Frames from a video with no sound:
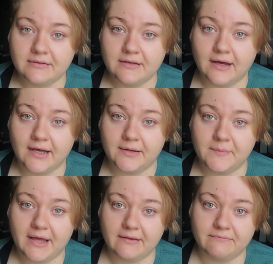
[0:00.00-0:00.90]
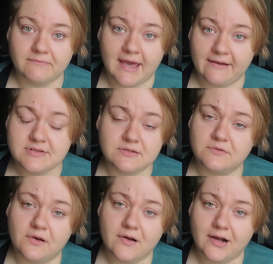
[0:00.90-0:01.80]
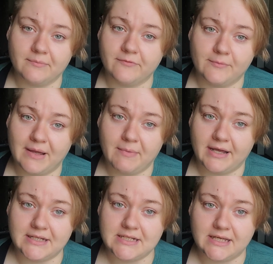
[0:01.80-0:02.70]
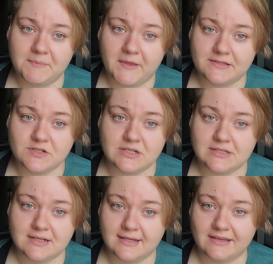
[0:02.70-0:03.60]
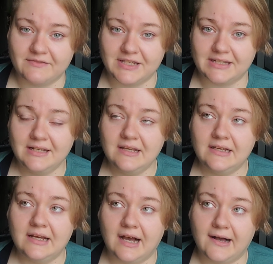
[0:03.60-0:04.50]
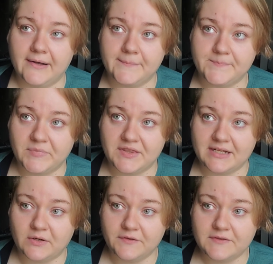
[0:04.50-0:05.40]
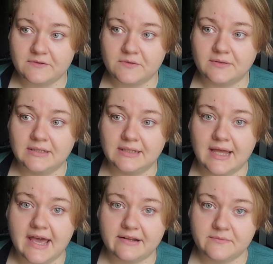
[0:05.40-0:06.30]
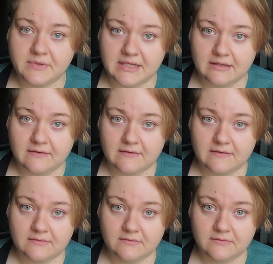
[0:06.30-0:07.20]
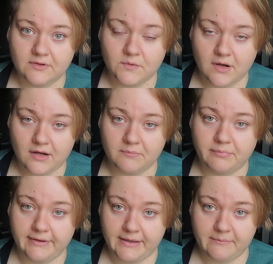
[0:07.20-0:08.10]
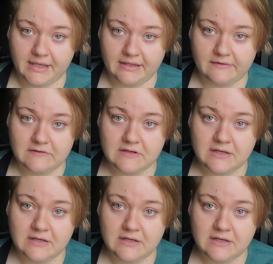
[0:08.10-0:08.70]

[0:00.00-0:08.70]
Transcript: I have to do low carb for my body type, that's just a given. But then also Adam eats low carb plant-based,